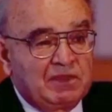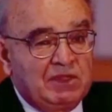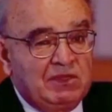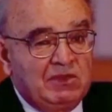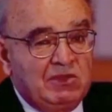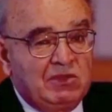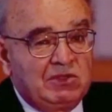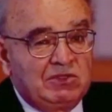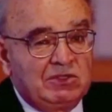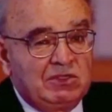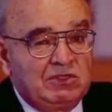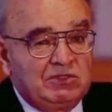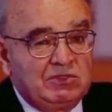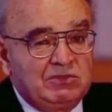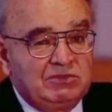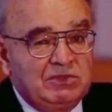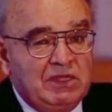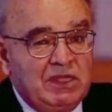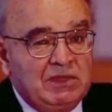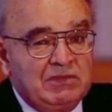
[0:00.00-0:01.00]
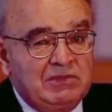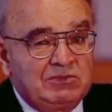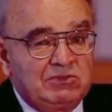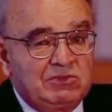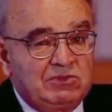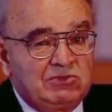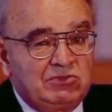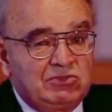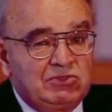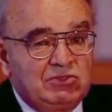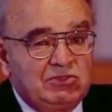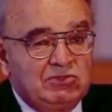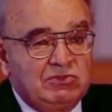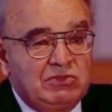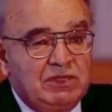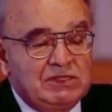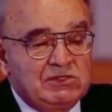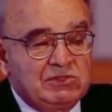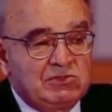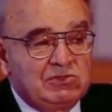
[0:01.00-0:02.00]
In order to be able to
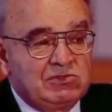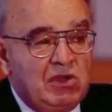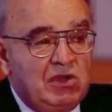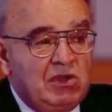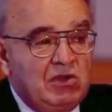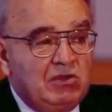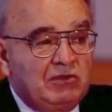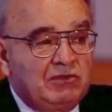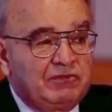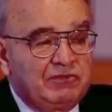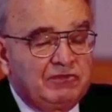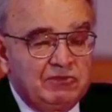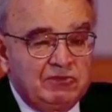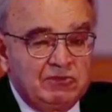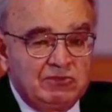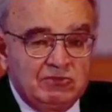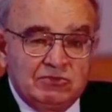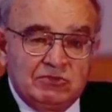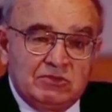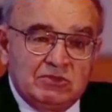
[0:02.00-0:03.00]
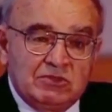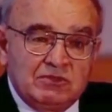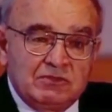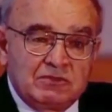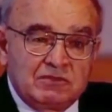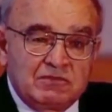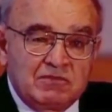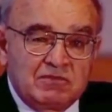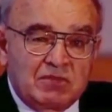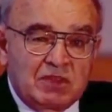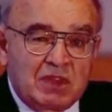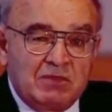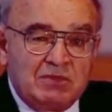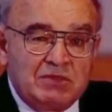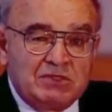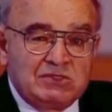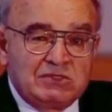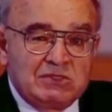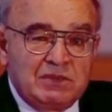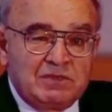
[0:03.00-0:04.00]
chew and swallow food,
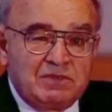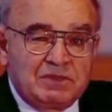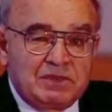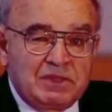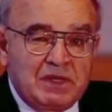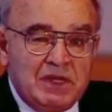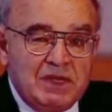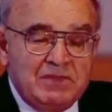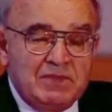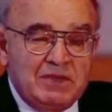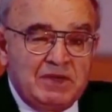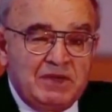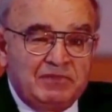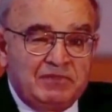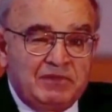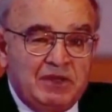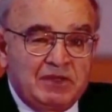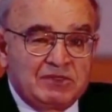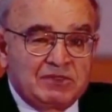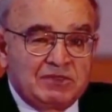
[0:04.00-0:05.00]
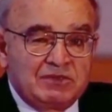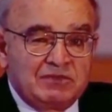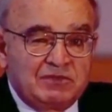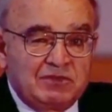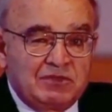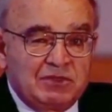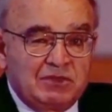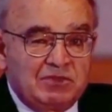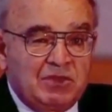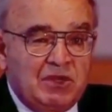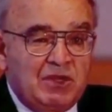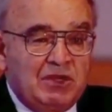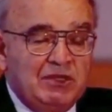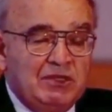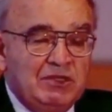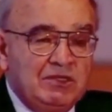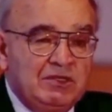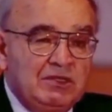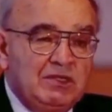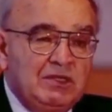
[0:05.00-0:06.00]
which is a primary function for the
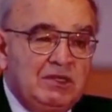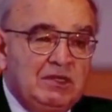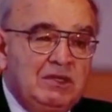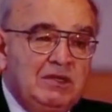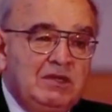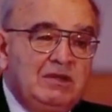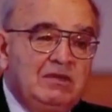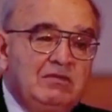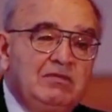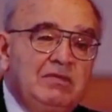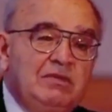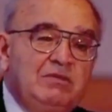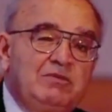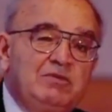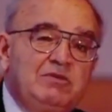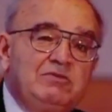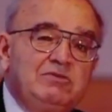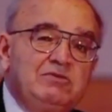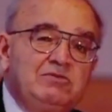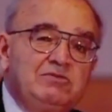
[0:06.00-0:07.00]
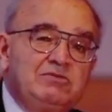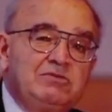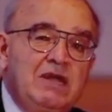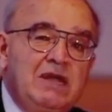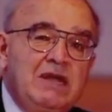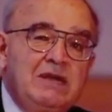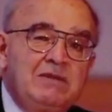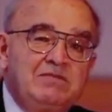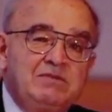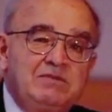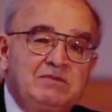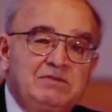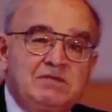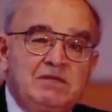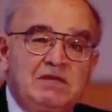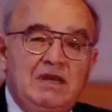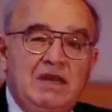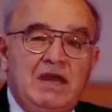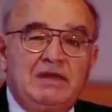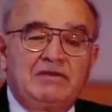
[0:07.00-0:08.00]
body, we produce ample
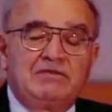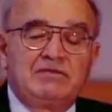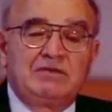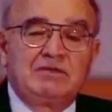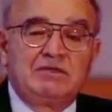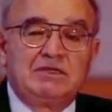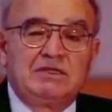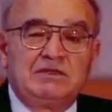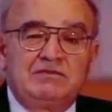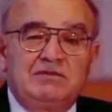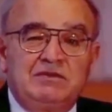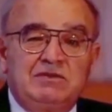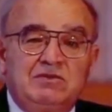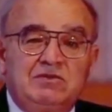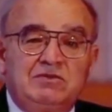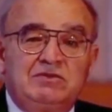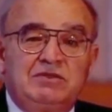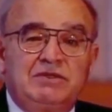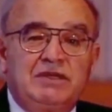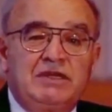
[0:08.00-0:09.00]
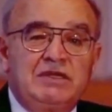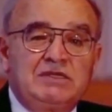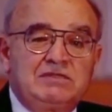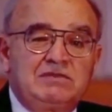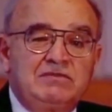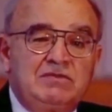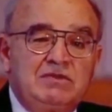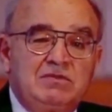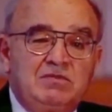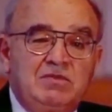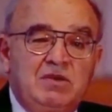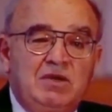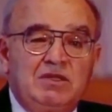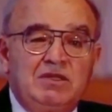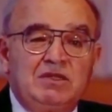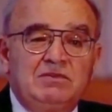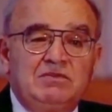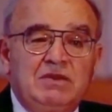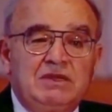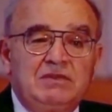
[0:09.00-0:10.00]
saliva, even though the rest of the
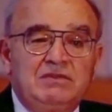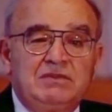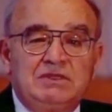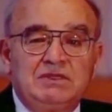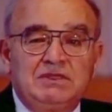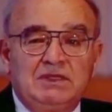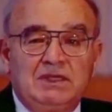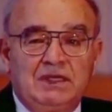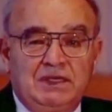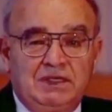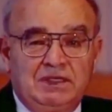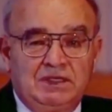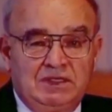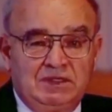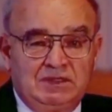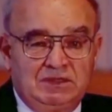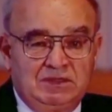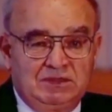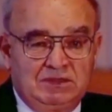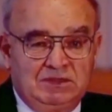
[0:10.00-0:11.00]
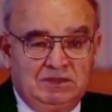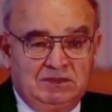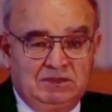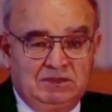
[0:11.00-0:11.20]
body may be dehydrated.